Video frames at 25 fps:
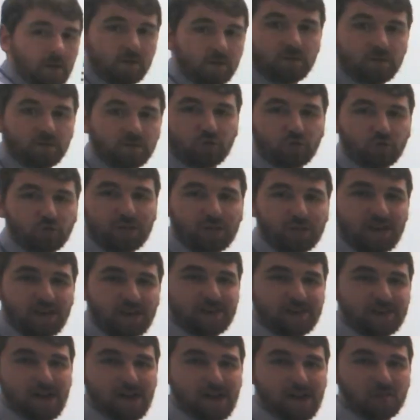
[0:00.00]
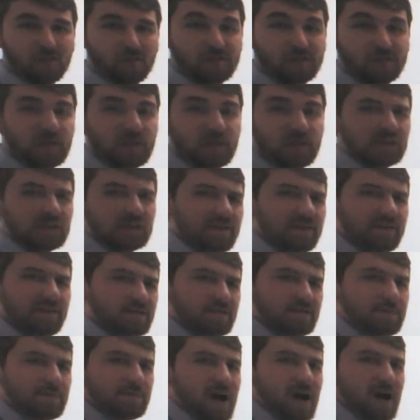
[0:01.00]
So looking at now,
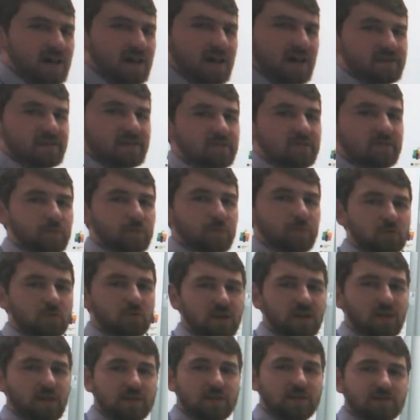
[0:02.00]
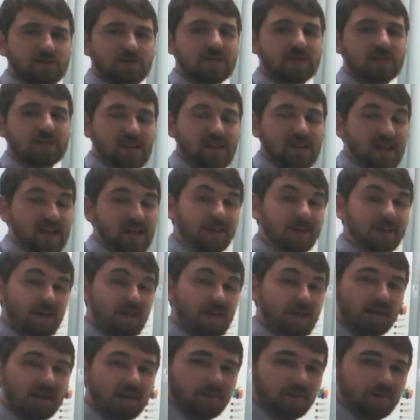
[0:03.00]
11 positive protons, 10
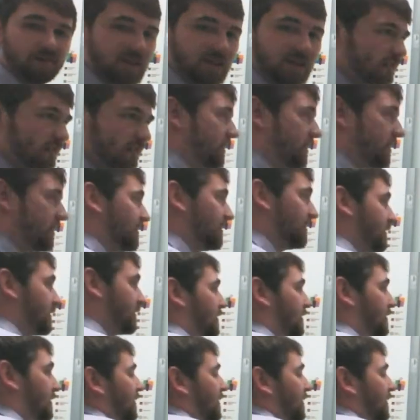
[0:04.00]
negative electrons.